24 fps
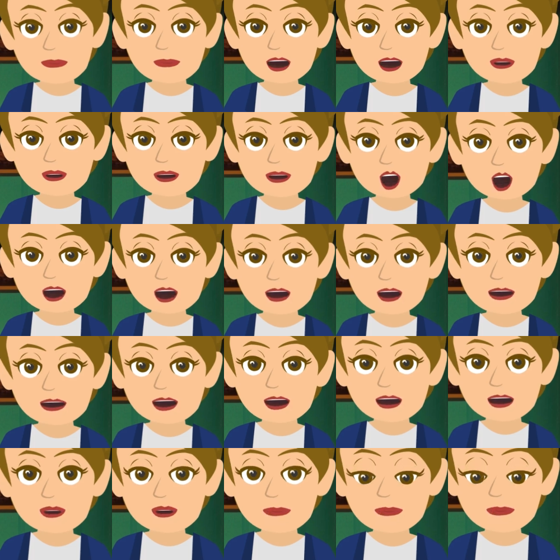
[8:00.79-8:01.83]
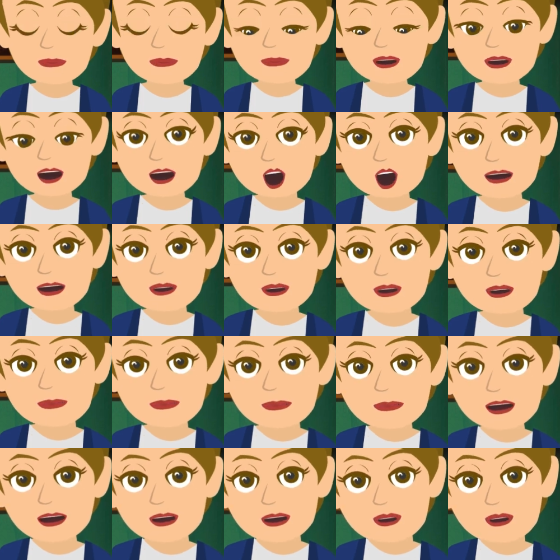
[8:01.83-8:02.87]
If you knew how much
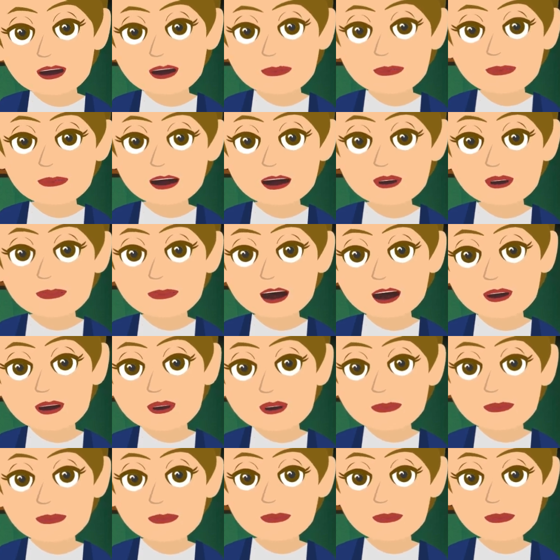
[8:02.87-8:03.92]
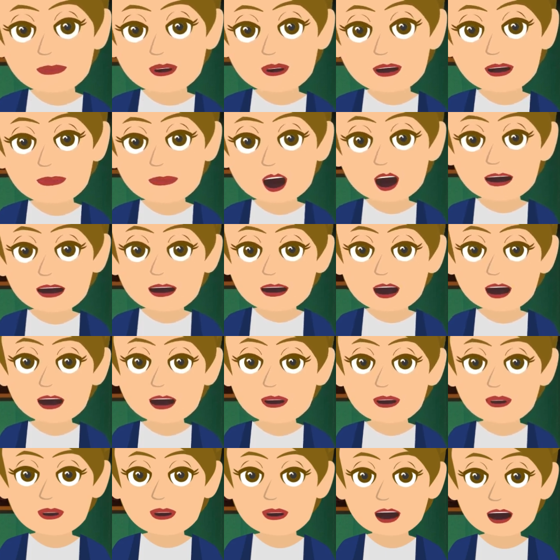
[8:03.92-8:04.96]
backup you've got, if you
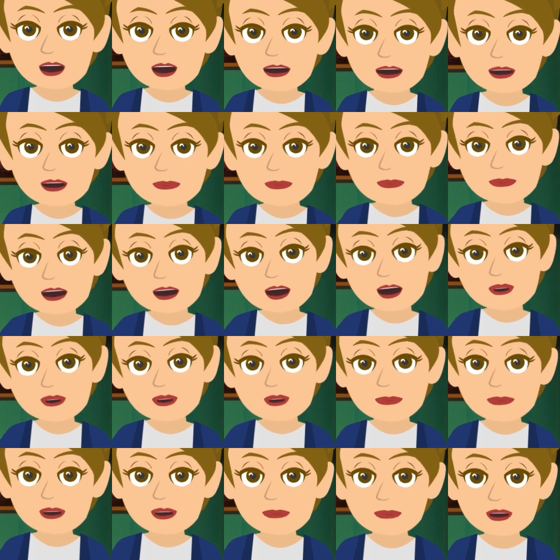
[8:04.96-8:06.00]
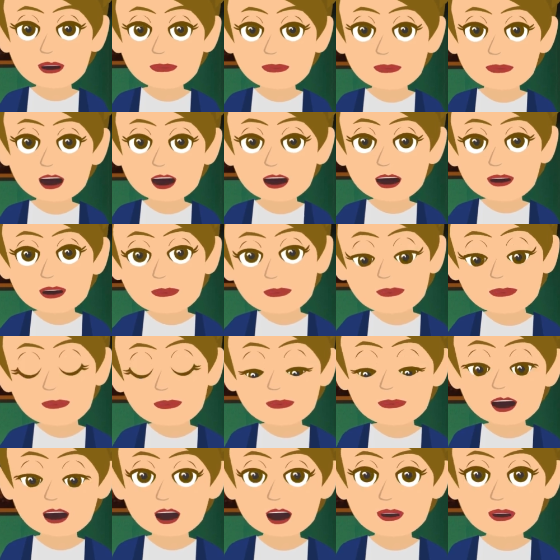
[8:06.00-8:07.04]
knew how many advocates you have
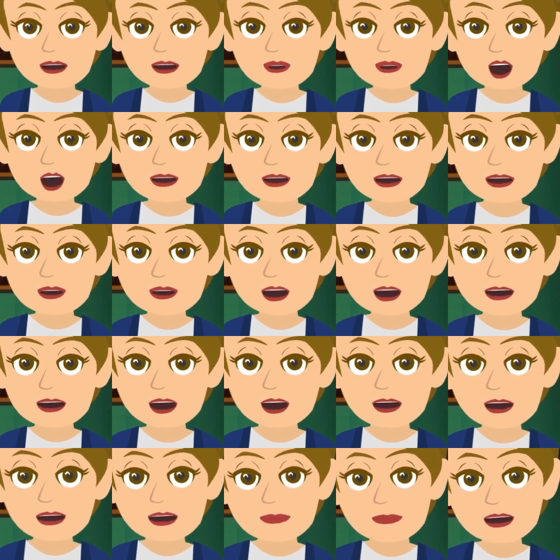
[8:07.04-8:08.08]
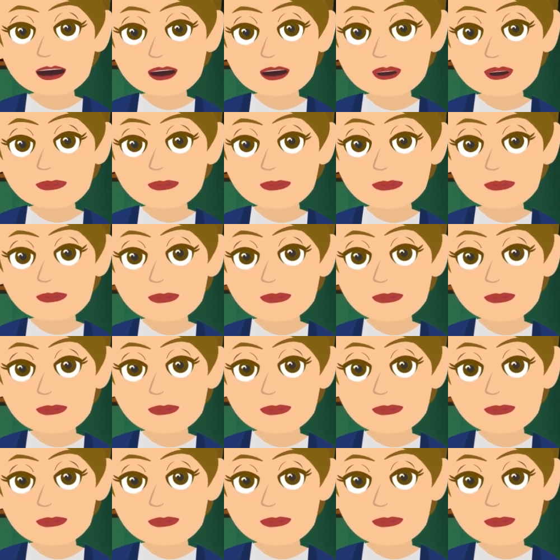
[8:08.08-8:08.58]
advocating on your behalf.